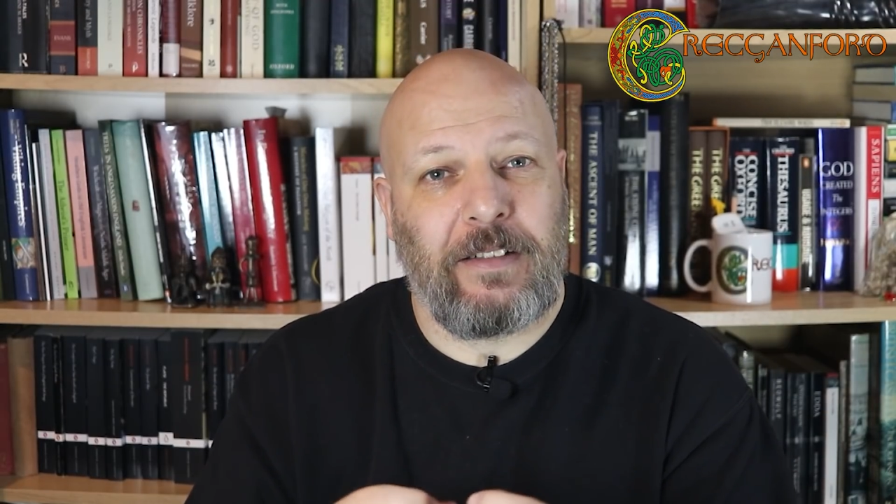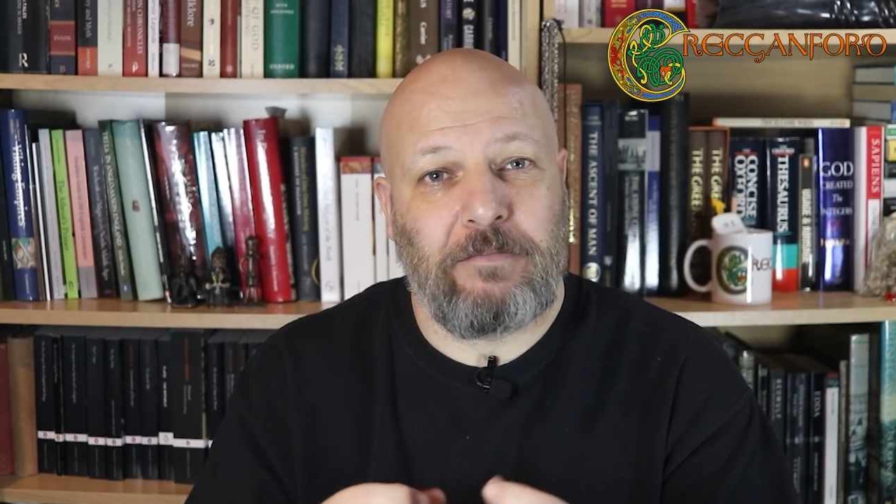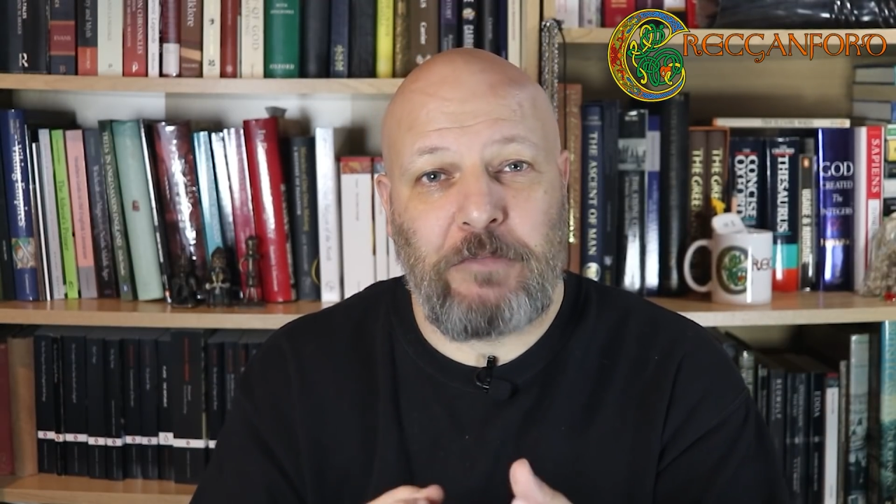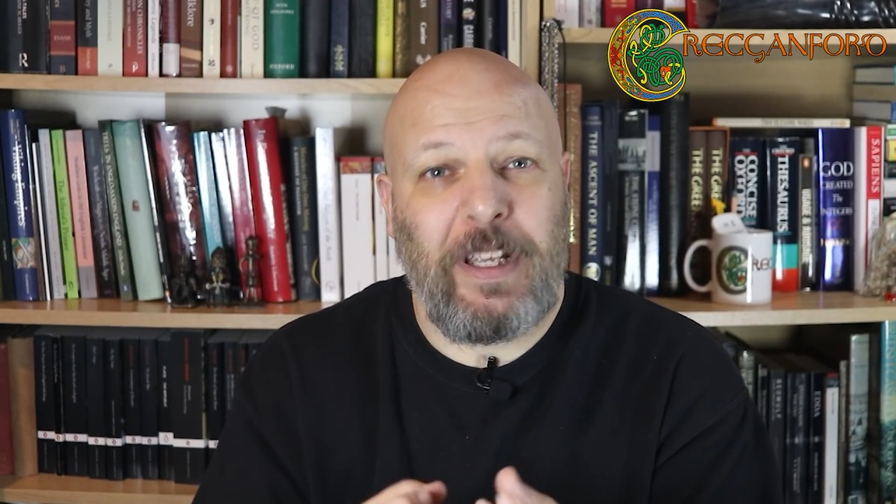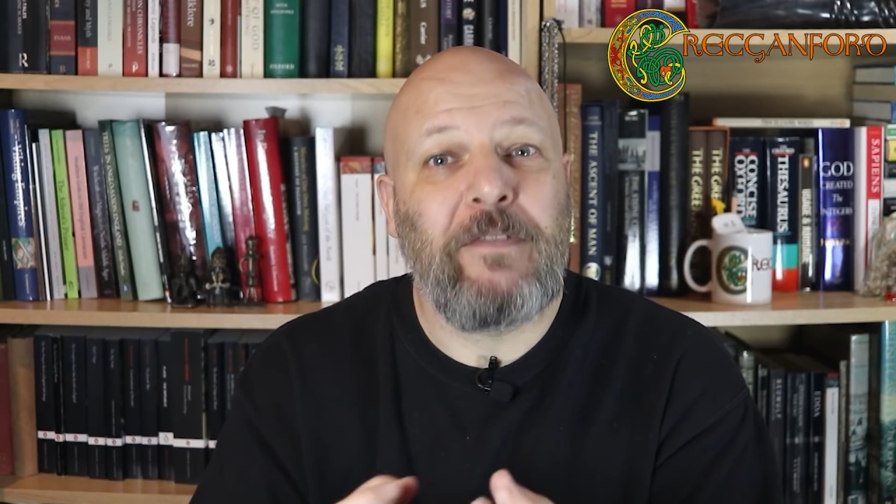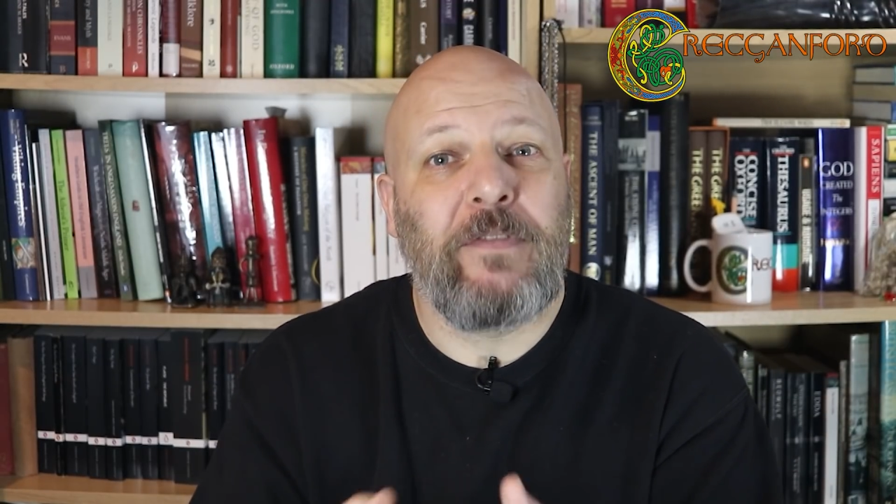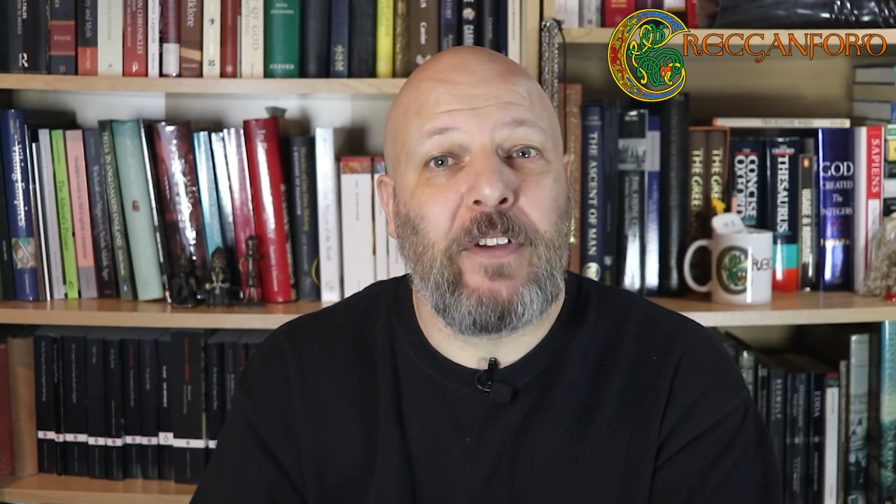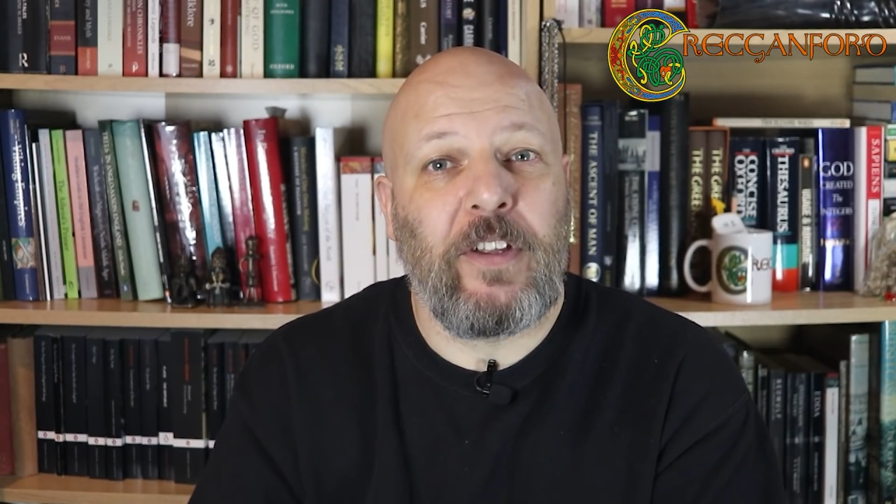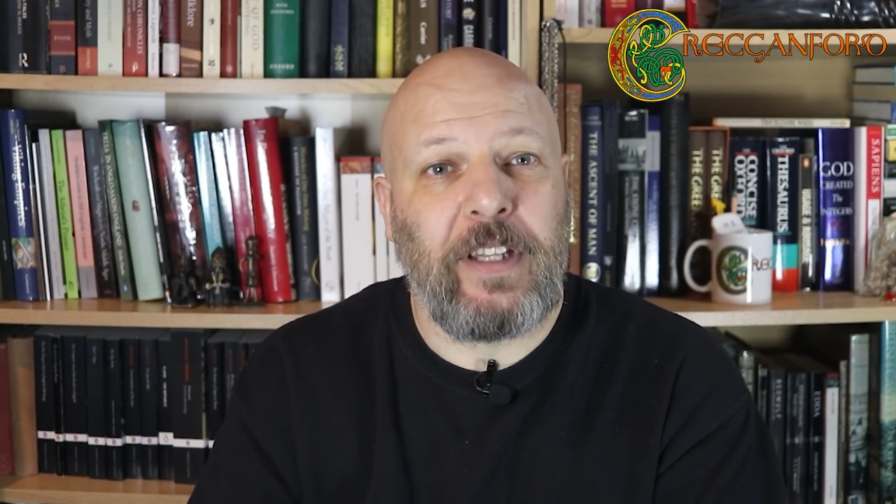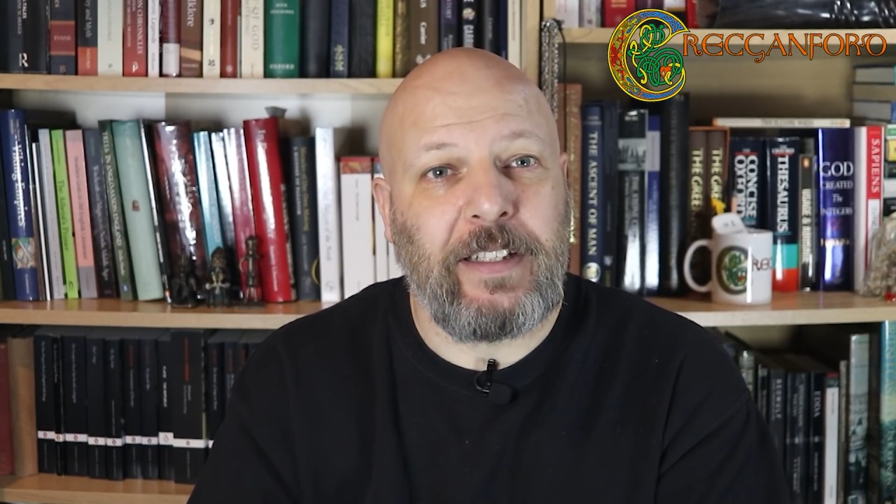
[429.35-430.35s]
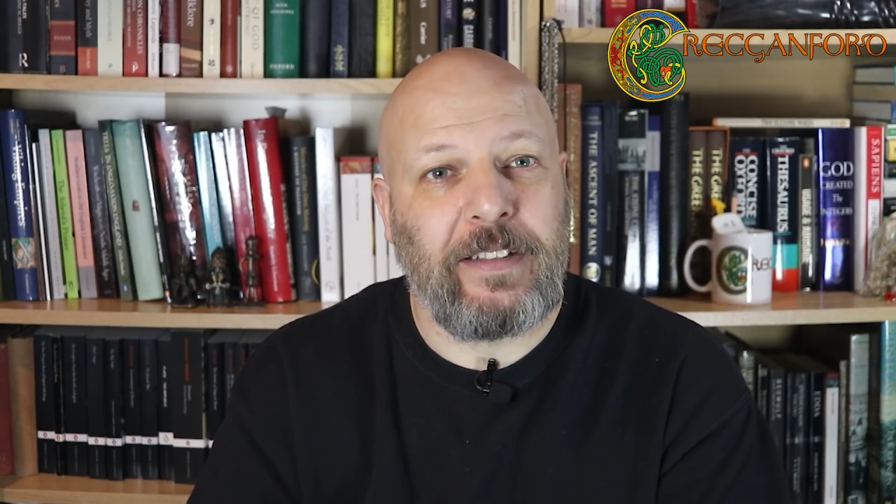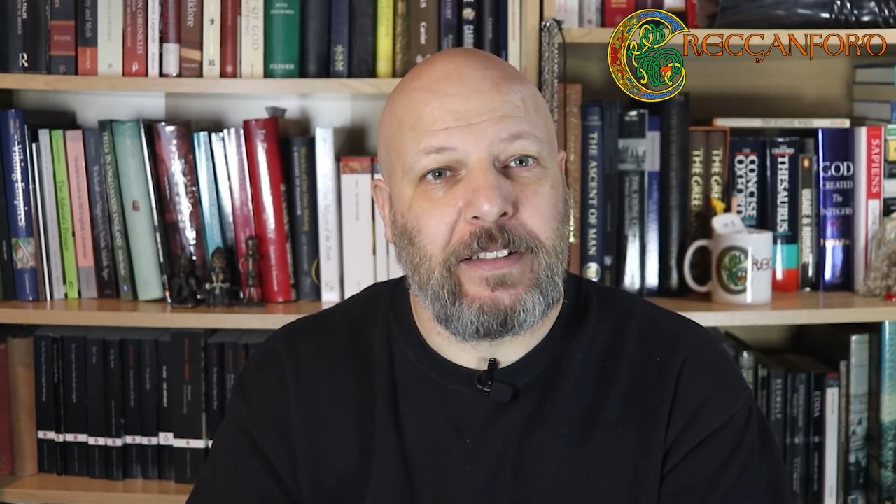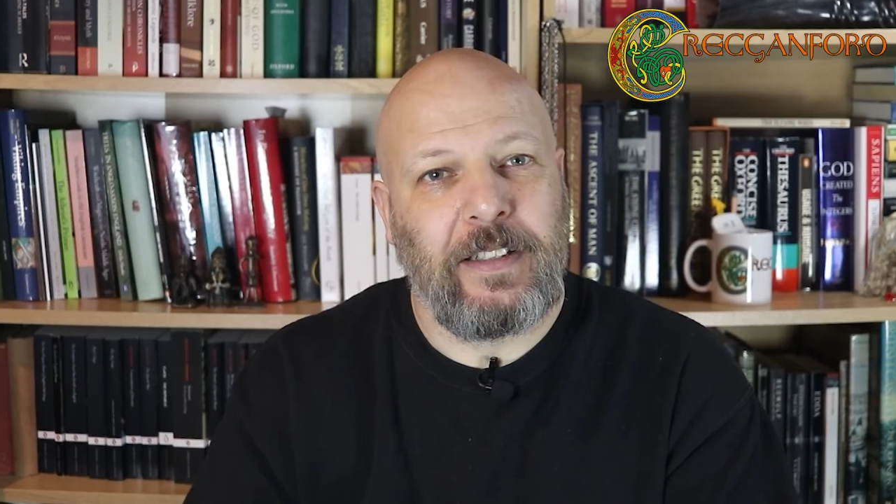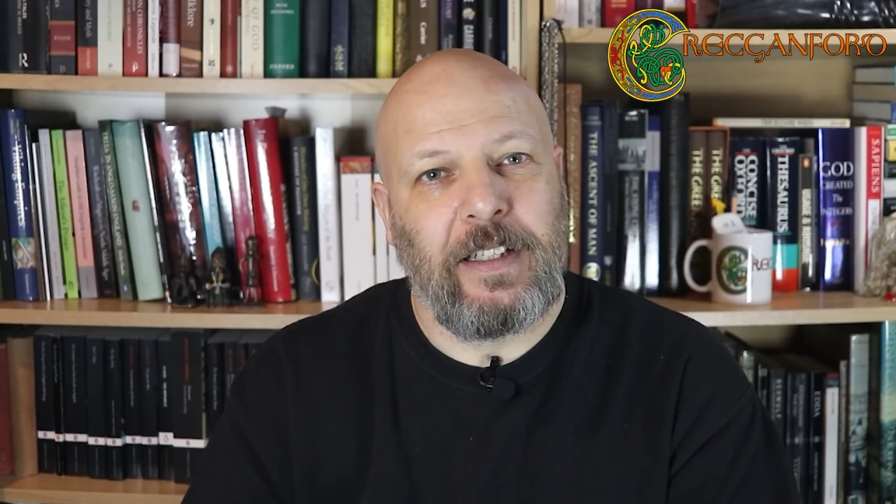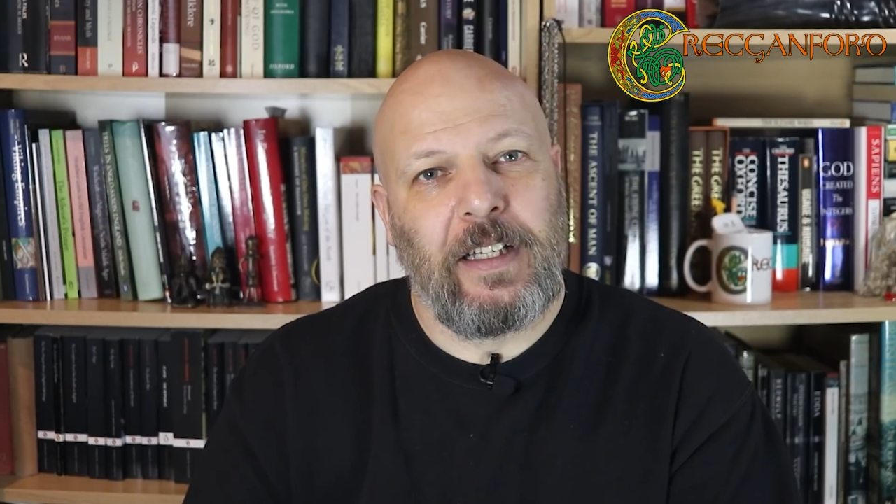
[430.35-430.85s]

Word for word: infer this.